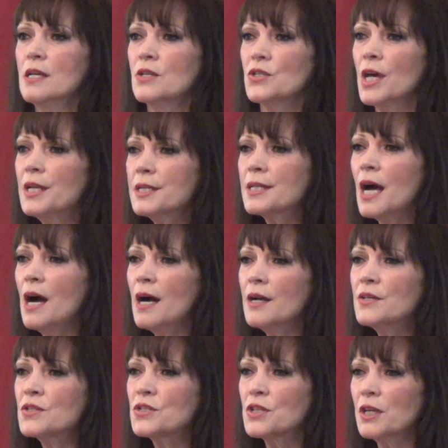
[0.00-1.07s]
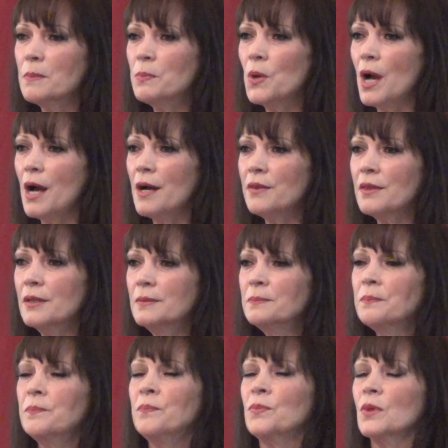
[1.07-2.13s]
Shut his eyes, took a breath,
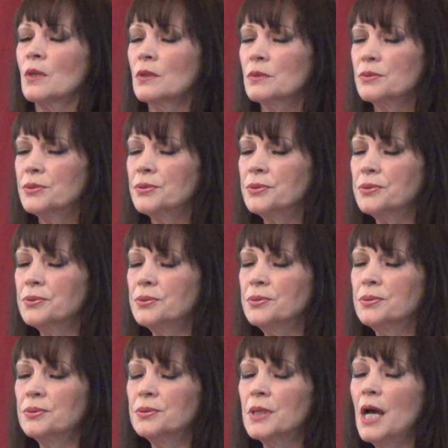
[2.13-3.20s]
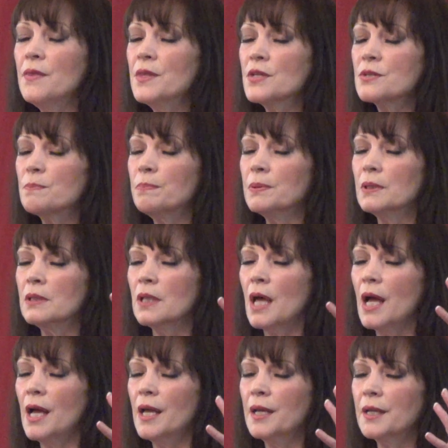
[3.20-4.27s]
and this
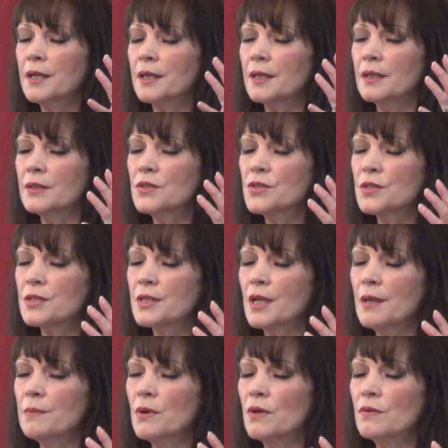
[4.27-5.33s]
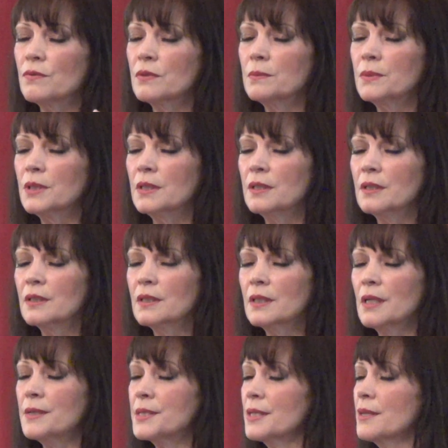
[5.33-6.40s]
blanket just came over me.
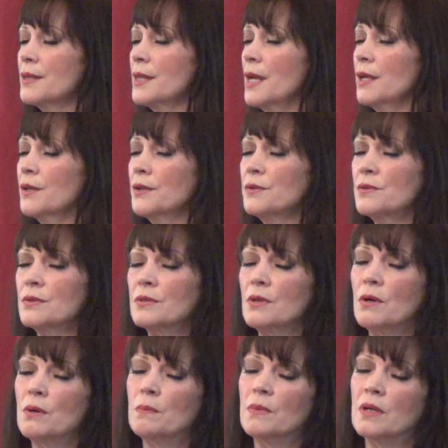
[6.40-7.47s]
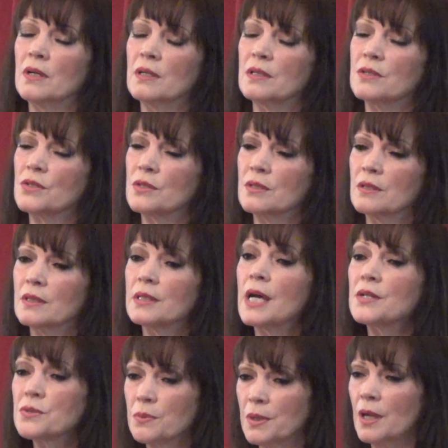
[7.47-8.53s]
And I said, thank you so much.
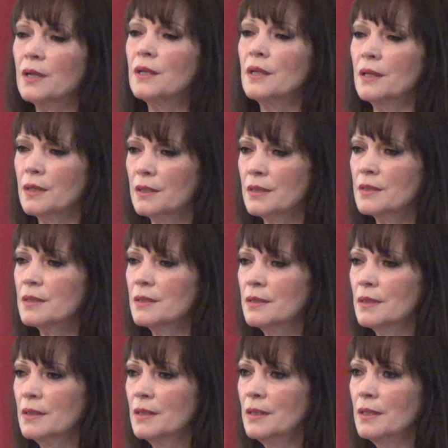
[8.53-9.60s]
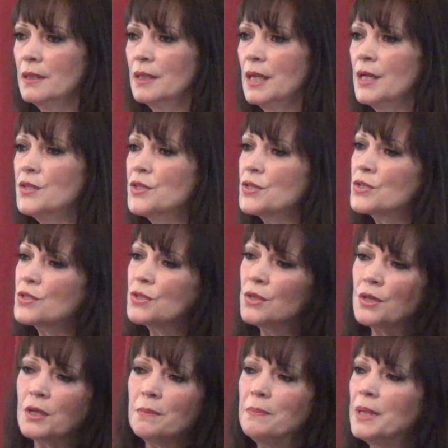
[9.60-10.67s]
That's what I needed. He just
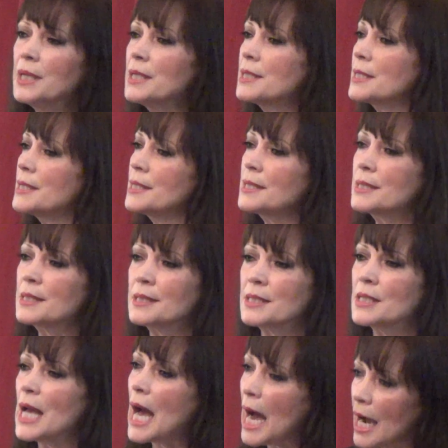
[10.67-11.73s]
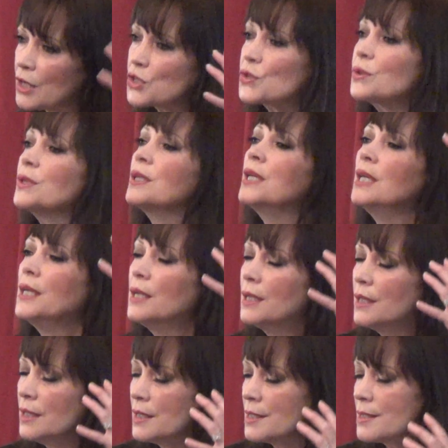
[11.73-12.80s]
took a minute to, to actually
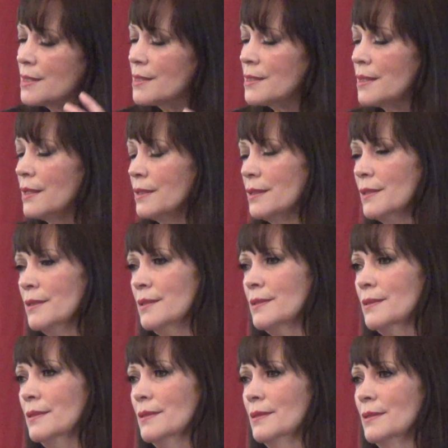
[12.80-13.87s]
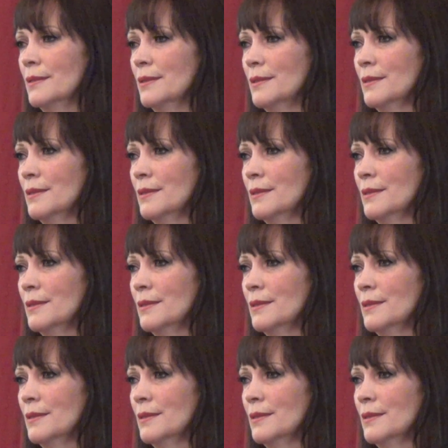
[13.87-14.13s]
send it.